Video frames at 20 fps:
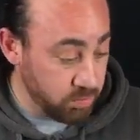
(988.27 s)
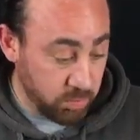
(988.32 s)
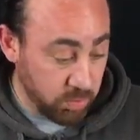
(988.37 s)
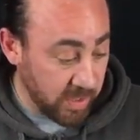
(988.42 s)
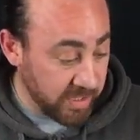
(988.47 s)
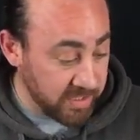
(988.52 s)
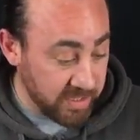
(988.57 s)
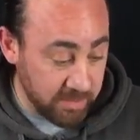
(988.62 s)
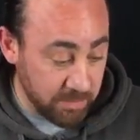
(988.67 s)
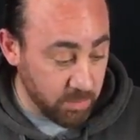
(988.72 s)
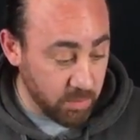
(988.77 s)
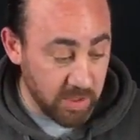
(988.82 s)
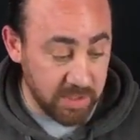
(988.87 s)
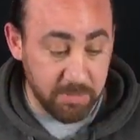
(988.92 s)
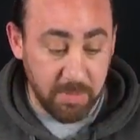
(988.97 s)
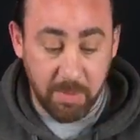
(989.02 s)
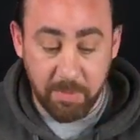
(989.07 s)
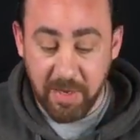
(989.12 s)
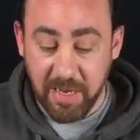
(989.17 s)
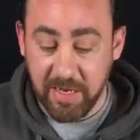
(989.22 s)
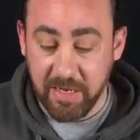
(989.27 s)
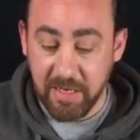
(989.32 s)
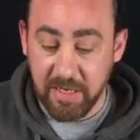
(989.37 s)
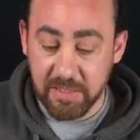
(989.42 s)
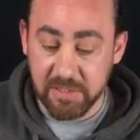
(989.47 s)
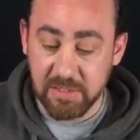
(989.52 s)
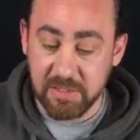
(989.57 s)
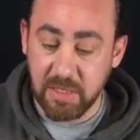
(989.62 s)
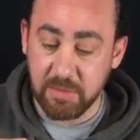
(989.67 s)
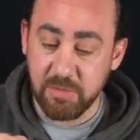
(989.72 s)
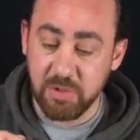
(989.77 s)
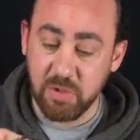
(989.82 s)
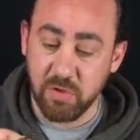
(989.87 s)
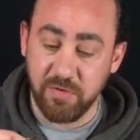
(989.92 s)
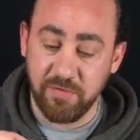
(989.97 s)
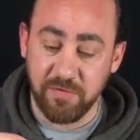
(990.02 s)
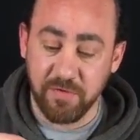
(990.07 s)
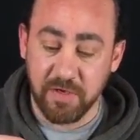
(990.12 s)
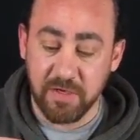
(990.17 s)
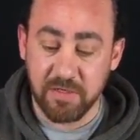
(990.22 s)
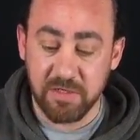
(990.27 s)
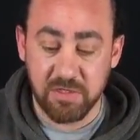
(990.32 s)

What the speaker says: in one of my packets, same sort of thing,